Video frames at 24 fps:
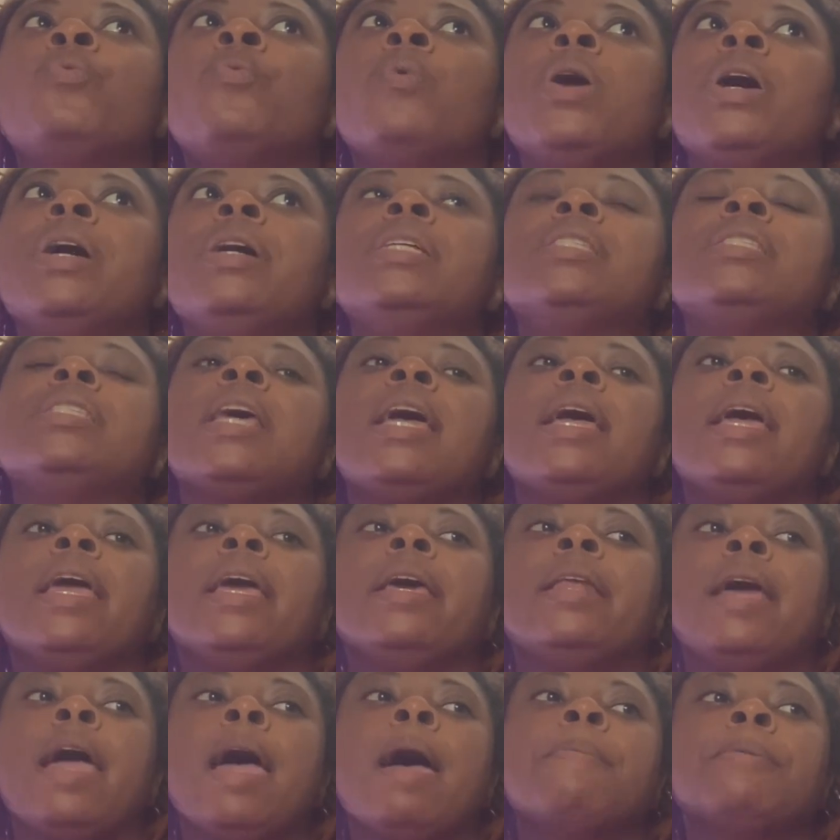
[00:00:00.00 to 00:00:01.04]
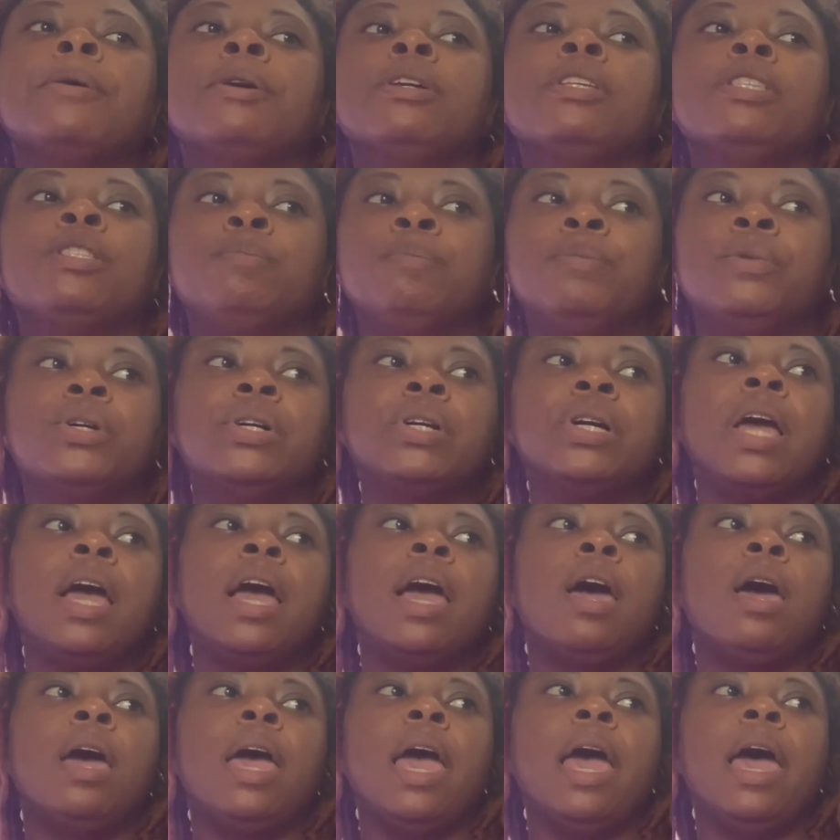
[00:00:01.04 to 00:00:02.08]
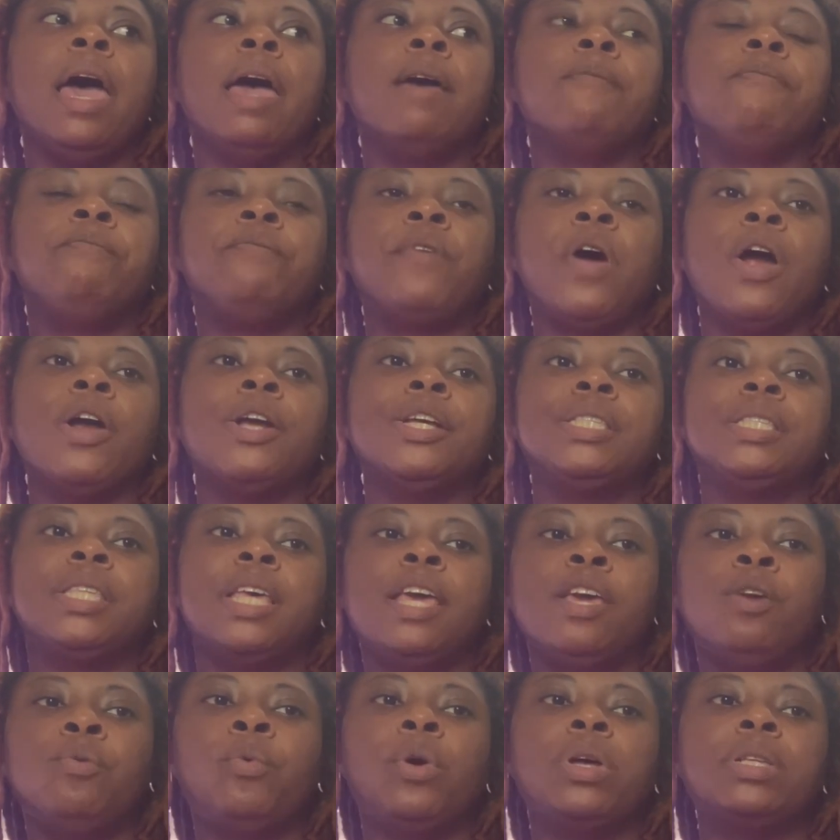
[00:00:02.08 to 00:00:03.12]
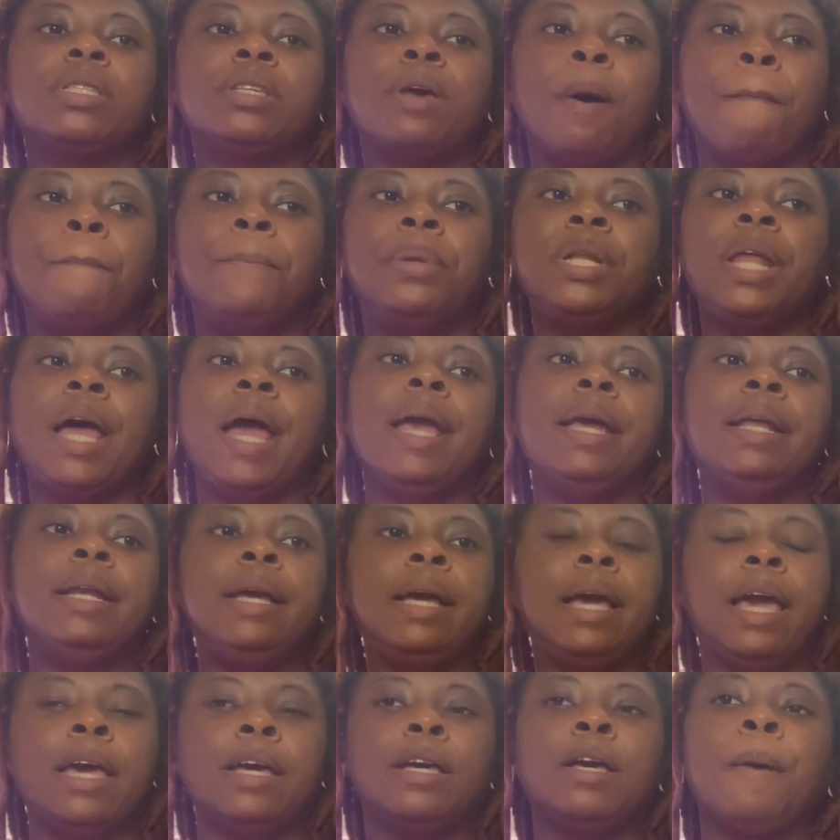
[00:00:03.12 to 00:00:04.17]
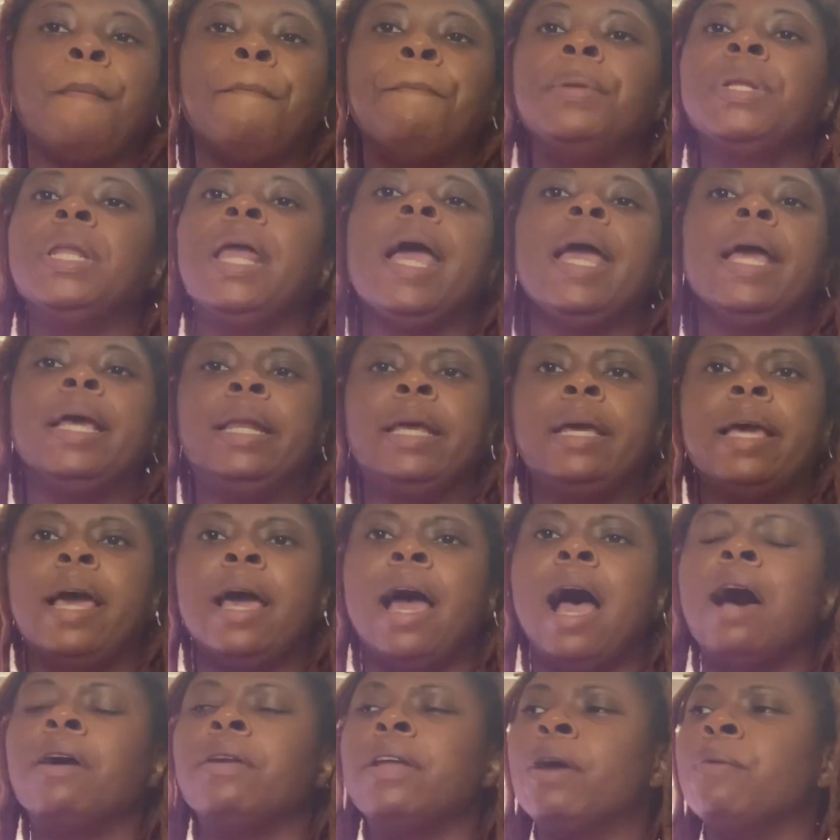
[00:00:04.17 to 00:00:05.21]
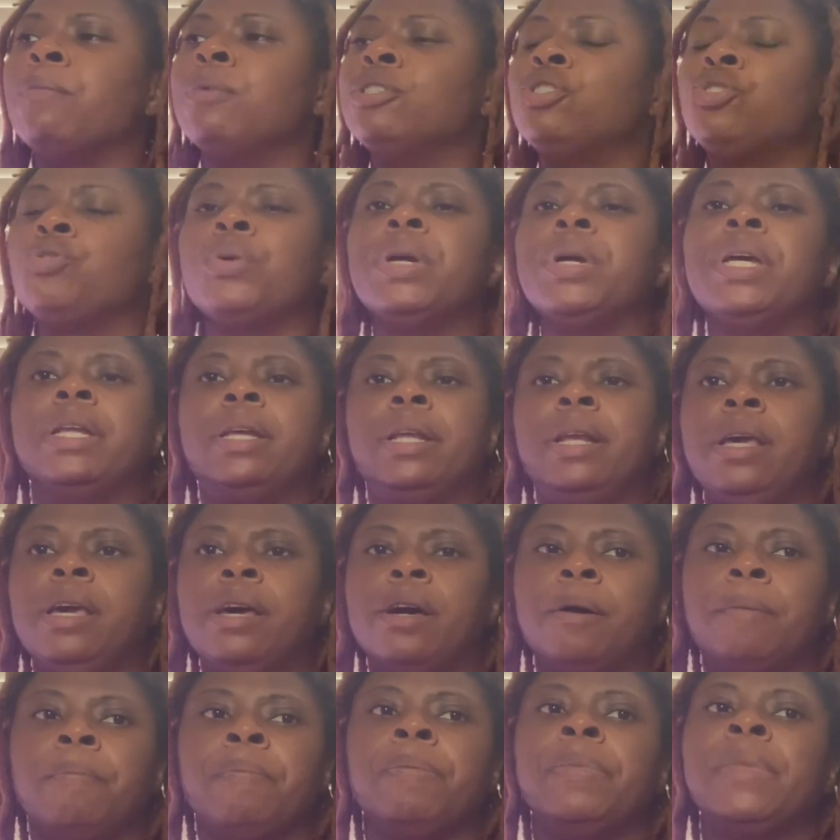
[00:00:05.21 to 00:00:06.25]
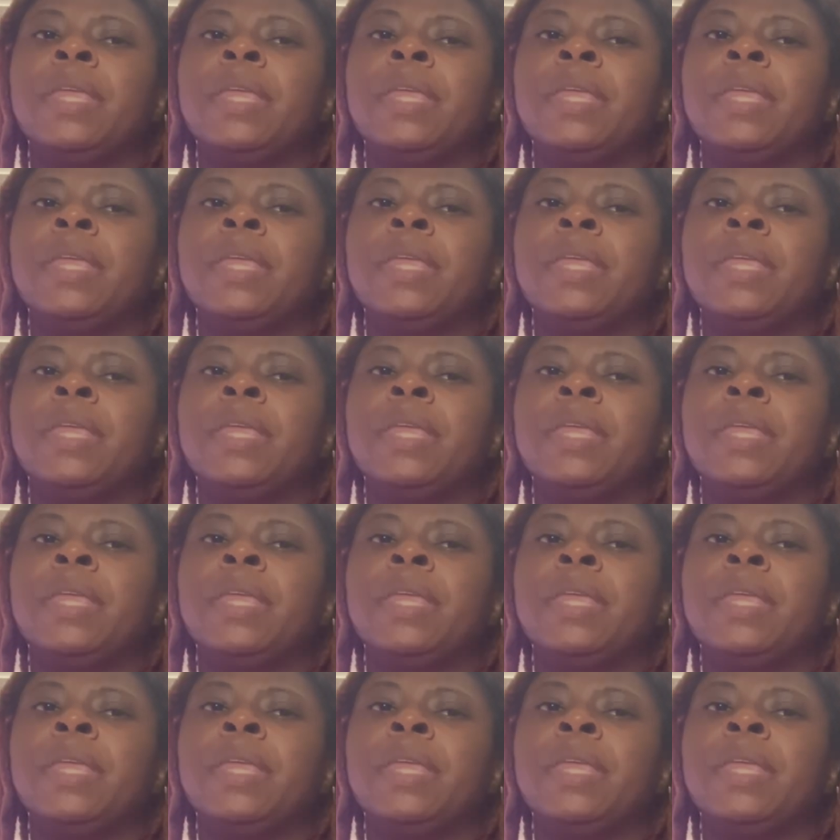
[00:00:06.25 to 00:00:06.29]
was in Habakkuk's book. At first, he was complaining at how they were treating him.